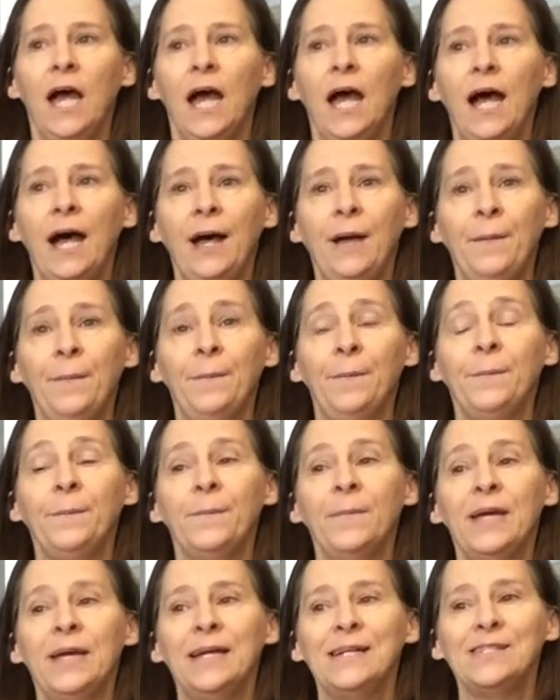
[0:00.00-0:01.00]
um,
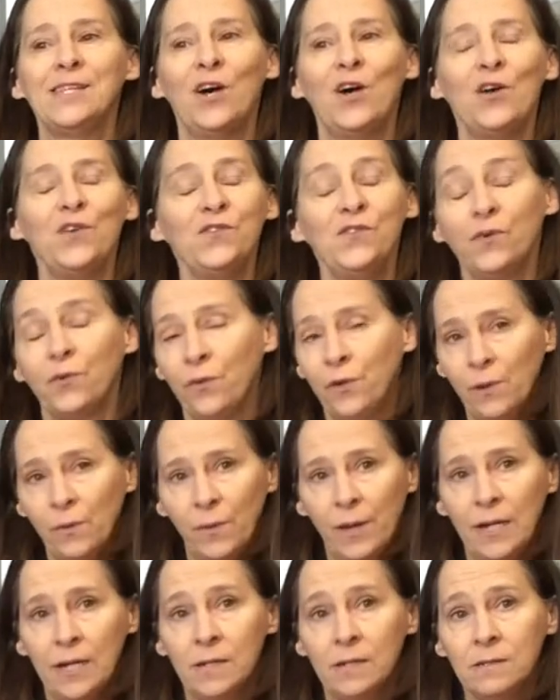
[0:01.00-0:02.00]
it's also a great
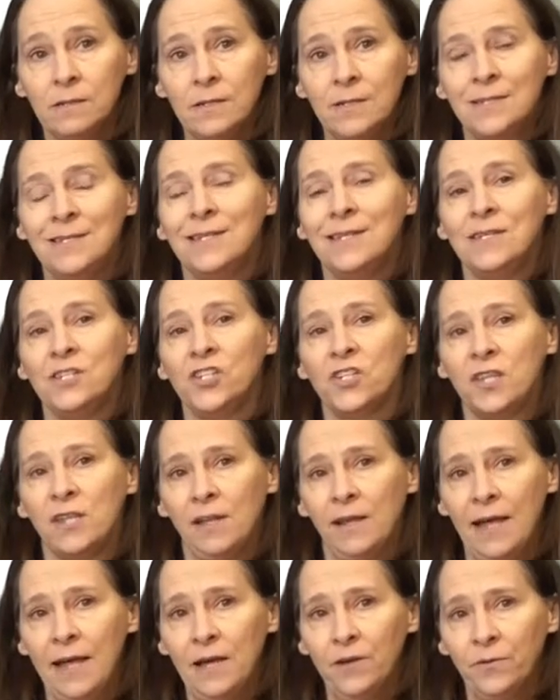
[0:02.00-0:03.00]
way to teach the
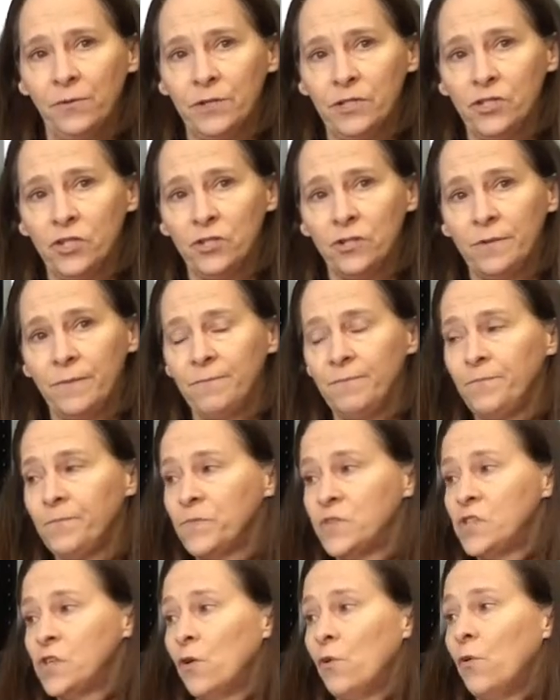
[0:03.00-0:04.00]
language
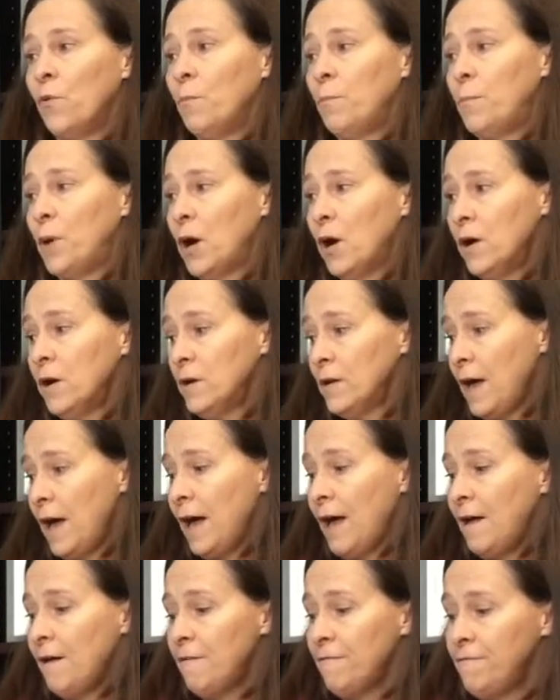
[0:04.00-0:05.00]
so part
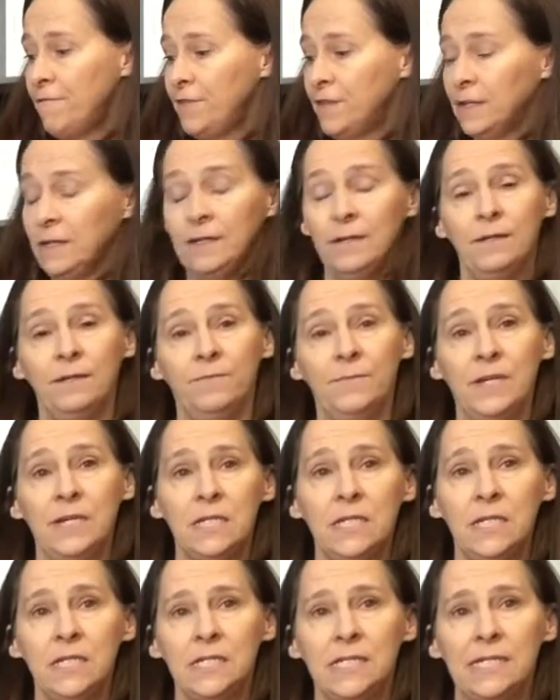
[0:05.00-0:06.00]
of the little
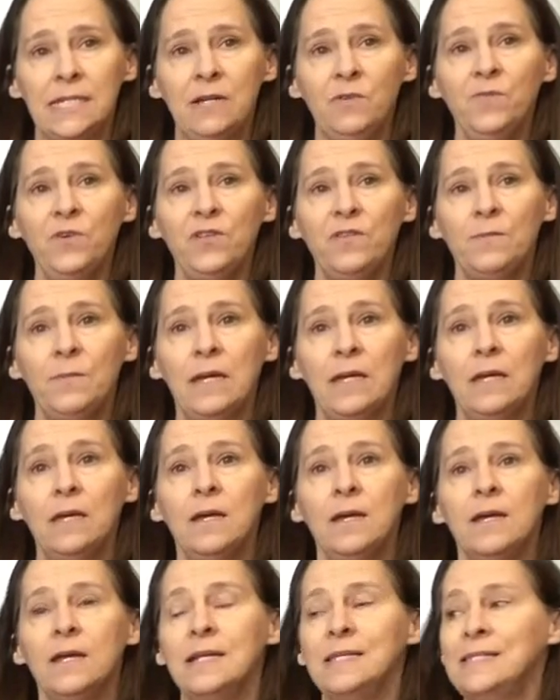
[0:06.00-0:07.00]
metis sing with me
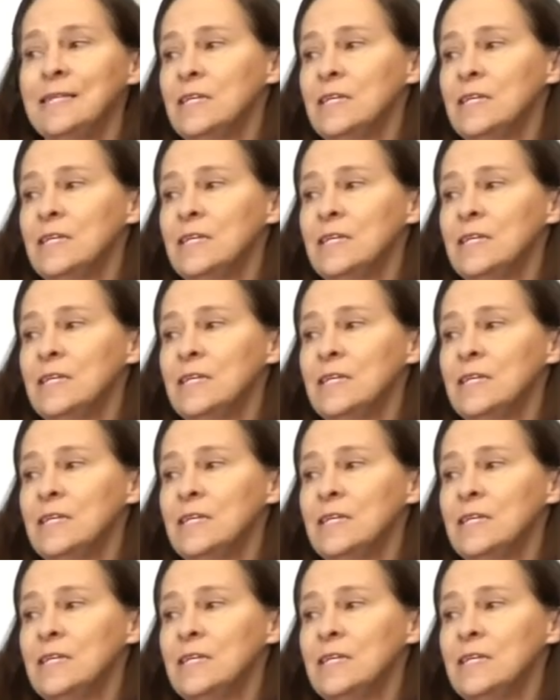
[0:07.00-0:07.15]
is